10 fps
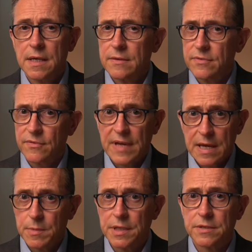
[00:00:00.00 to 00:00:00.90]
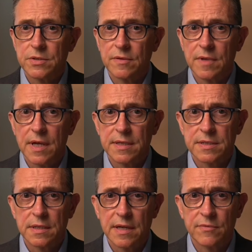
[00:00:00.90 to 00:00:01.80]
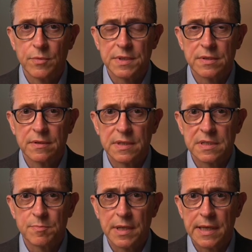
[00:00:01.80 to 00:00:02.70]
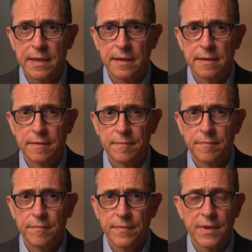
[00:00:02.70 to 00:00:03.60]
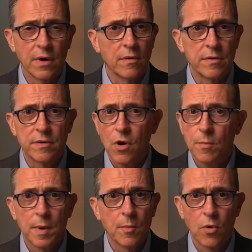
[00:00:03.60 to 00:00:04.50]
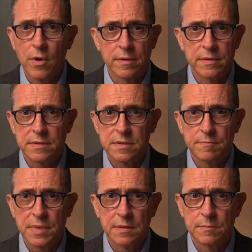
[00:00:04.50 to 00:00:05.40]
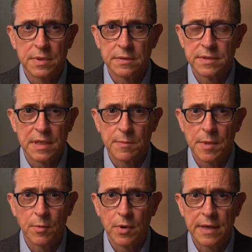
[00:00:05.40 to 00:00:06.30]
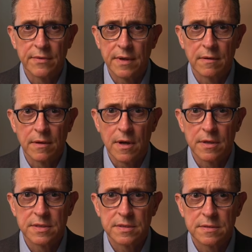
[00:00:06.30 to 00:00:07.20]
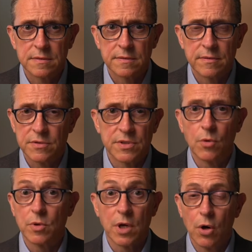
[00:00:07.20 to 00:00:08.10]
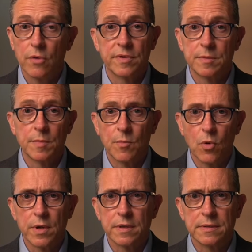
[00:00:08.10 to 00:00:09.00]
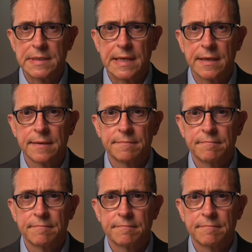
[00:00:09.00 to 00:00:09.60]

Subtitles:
For families who have lost a loved one during this plague, there are no memorials being built to commemorate their loss. There's no COVID Memorial Day.